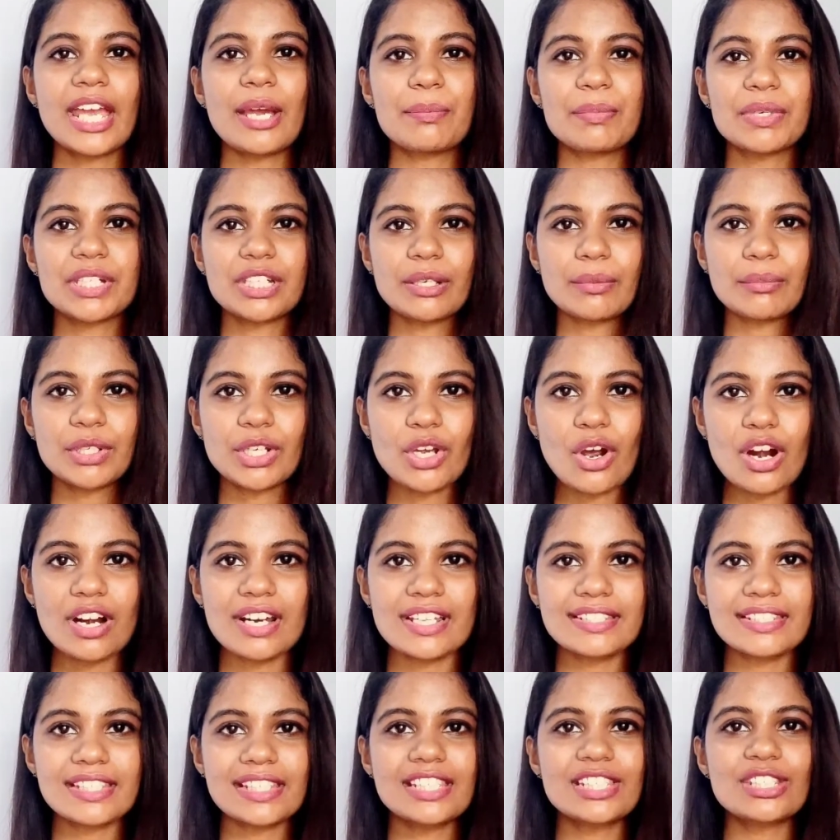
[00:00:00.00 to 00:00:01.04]

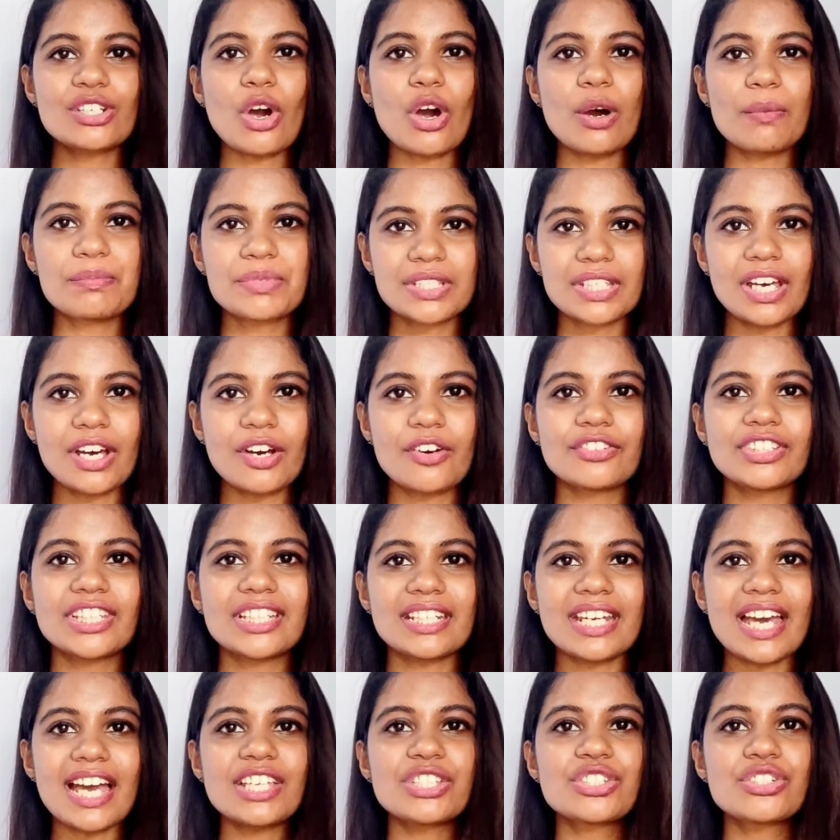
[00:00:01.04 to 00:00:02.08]
epidemiologists observe the
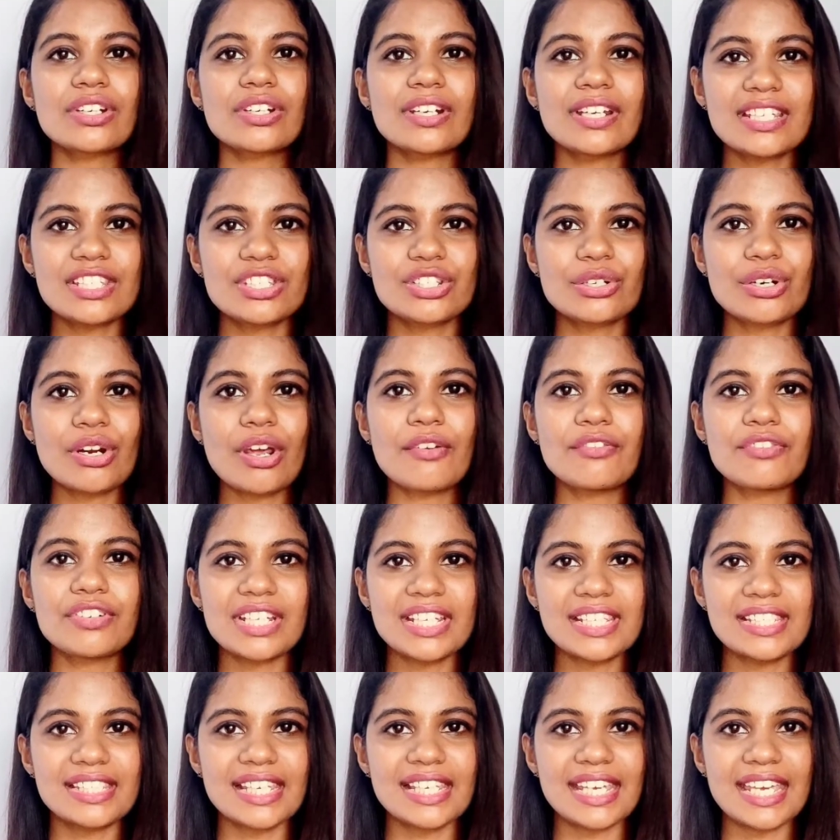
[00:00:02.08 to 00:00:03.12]
natural history of
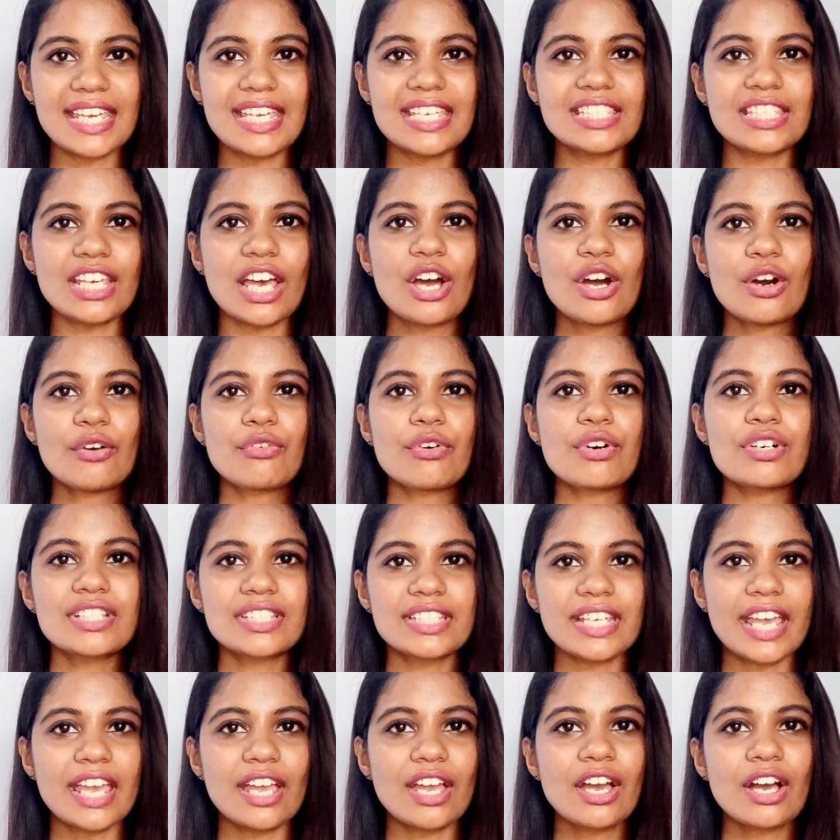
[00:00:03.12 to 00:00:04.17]
disease for
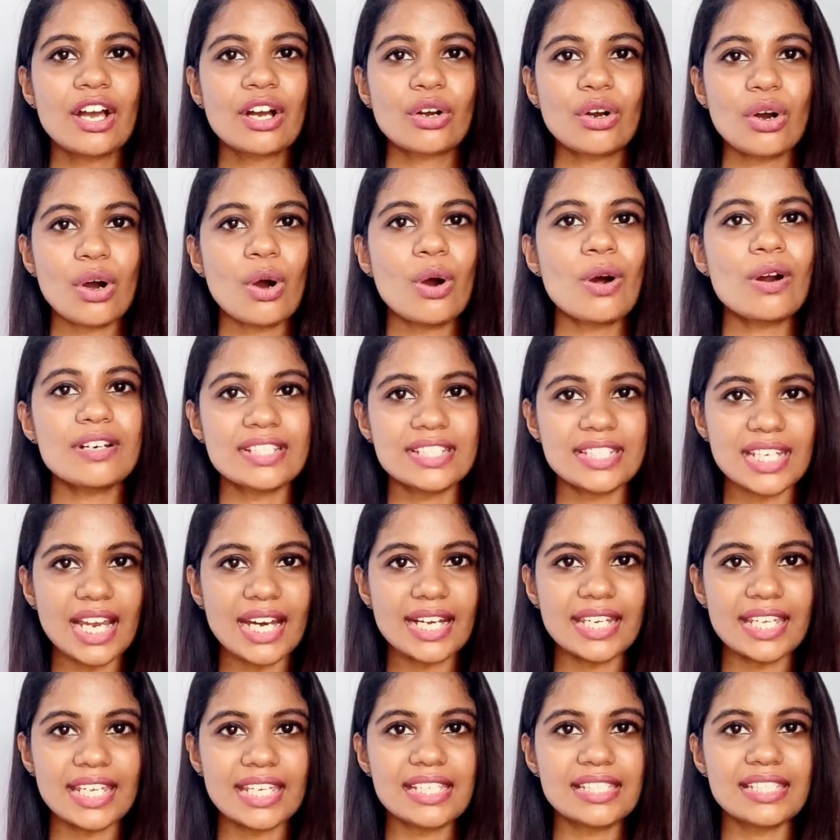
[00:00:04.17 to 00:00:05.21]
say cohort
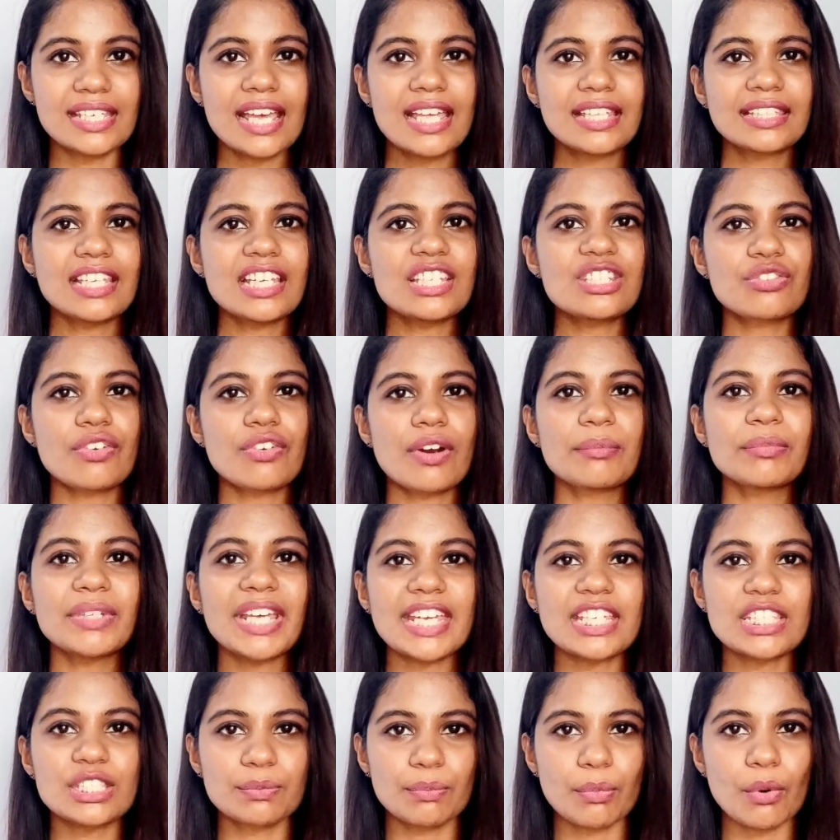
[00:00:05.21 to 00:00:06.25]
studies, that's from the
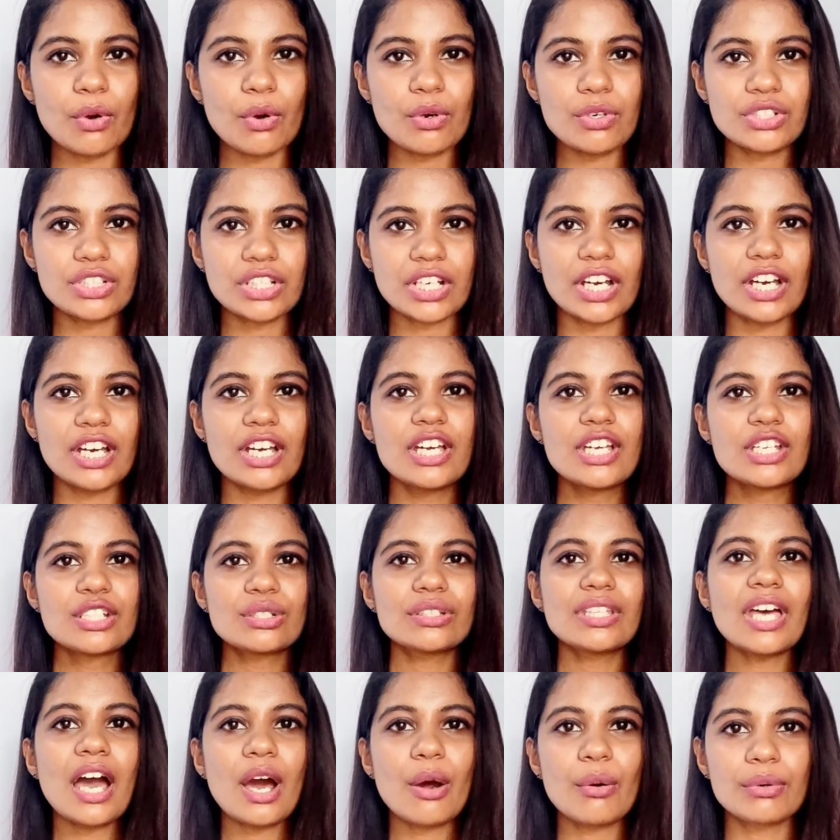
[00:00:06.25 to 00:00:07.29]
exposure to the
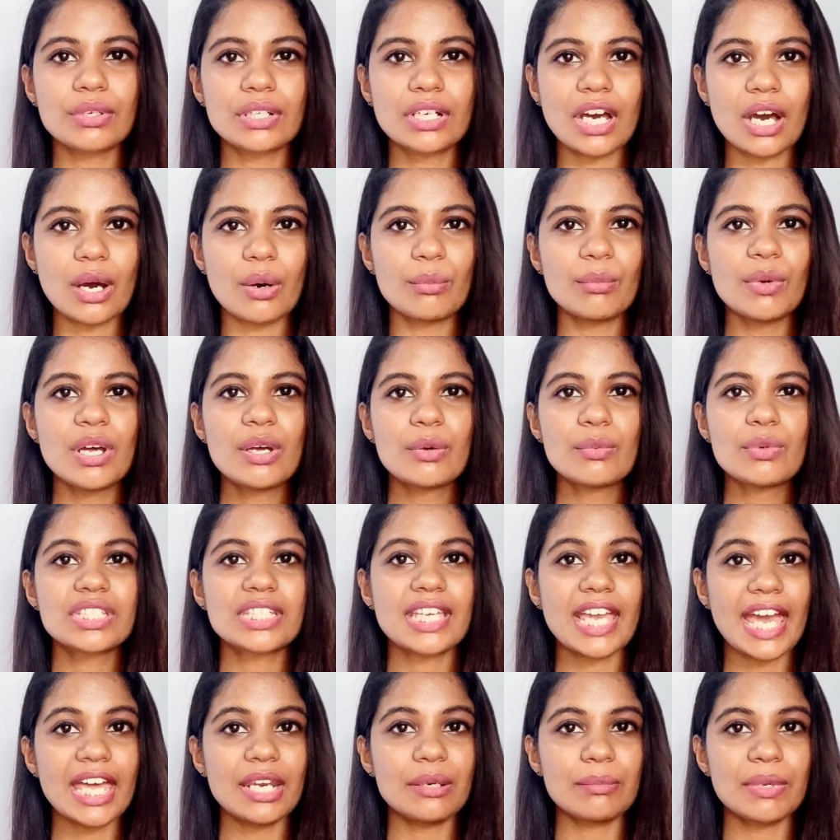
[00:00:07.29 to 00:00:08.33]
outcome, which
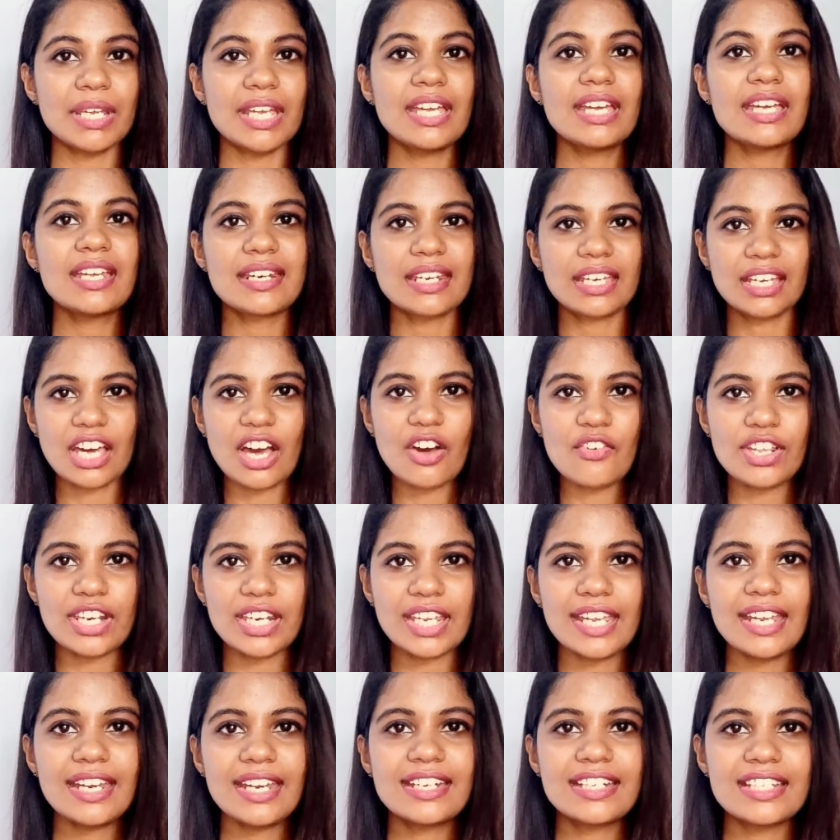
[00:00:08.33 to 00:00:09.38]
can be
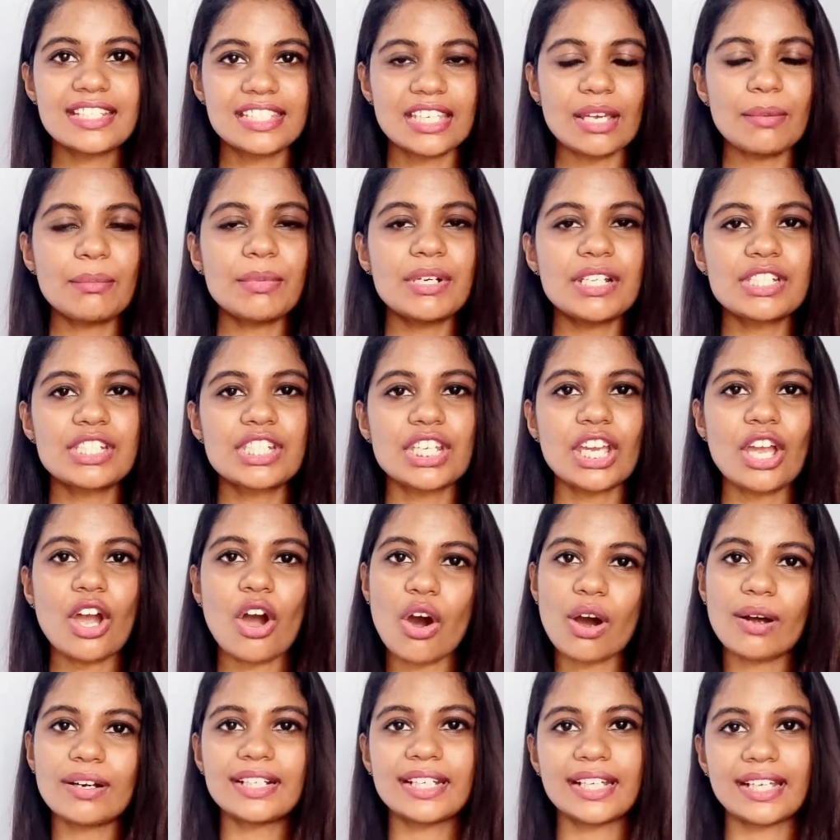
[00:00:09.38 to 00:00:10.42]
recovery, disability
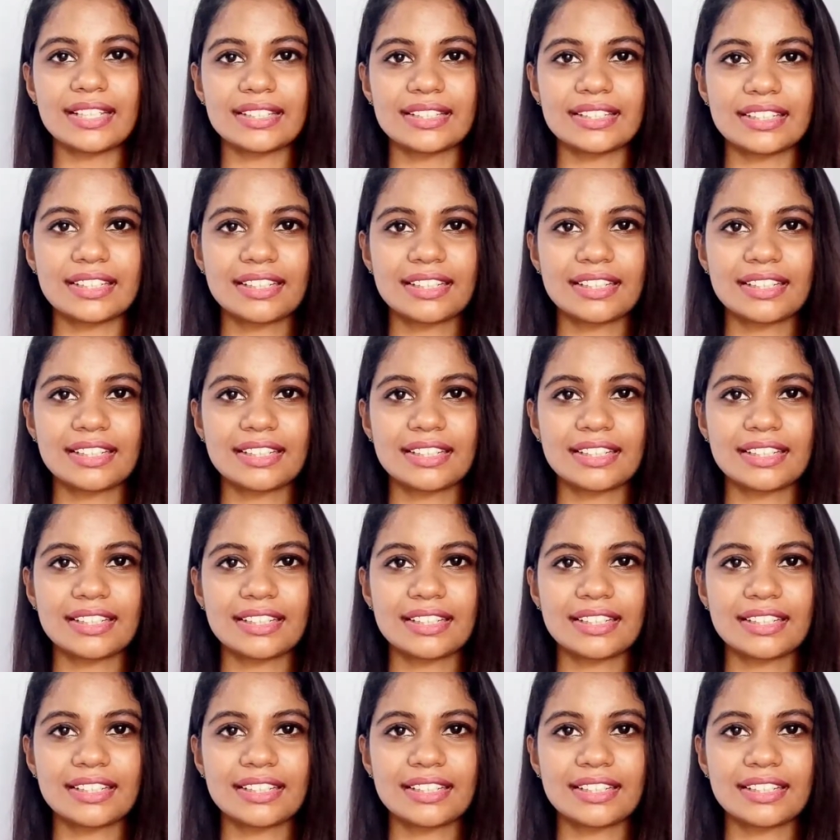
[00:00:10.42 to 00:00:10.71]
or death.